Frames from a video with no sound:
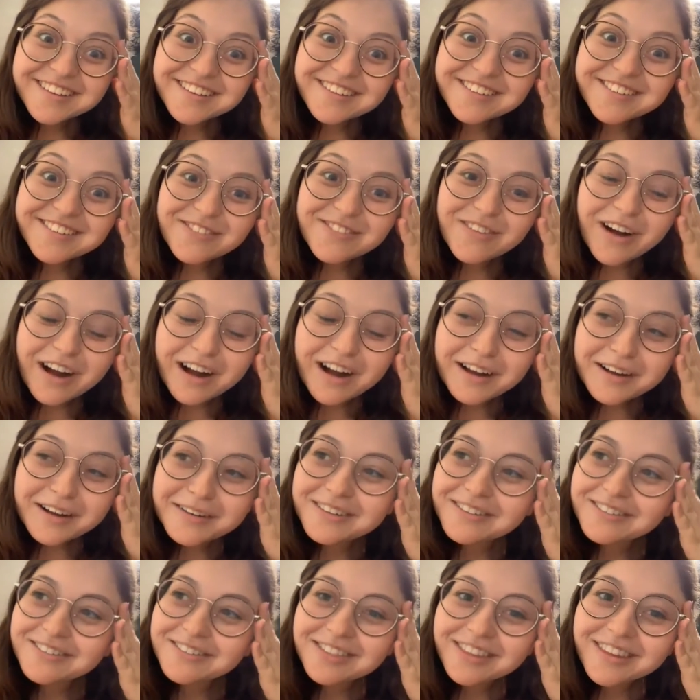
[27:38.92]

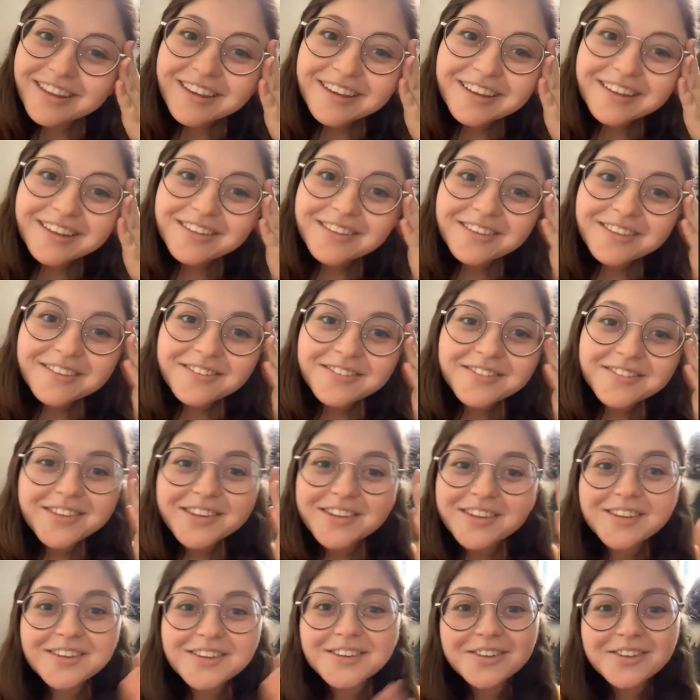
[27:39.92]
wow, like
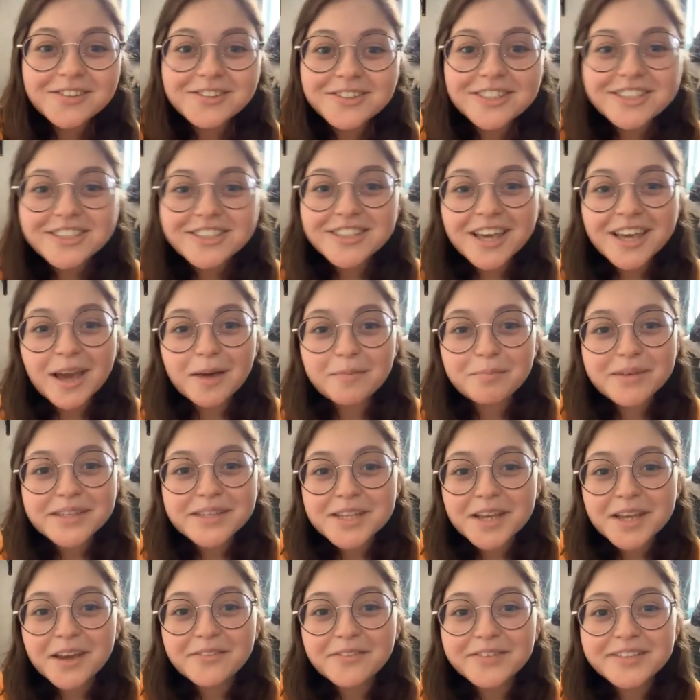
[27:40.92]
you just can't be
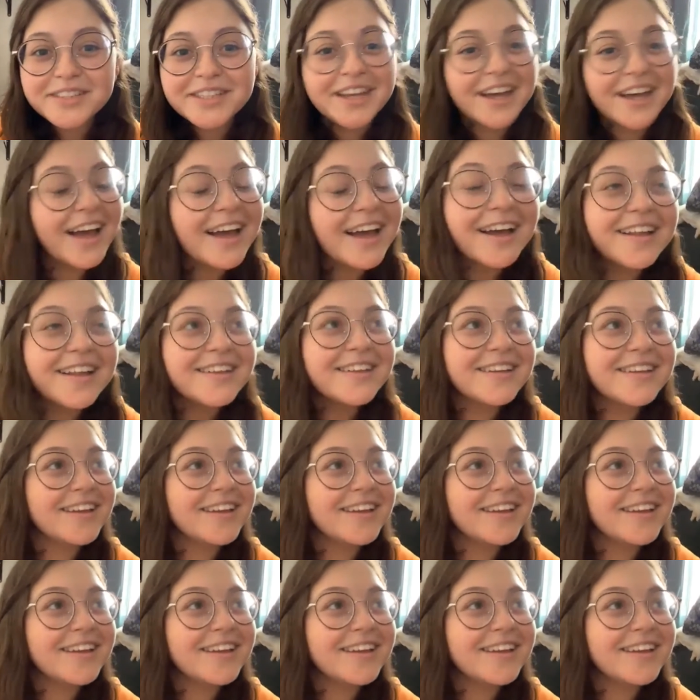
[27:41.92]
saved. And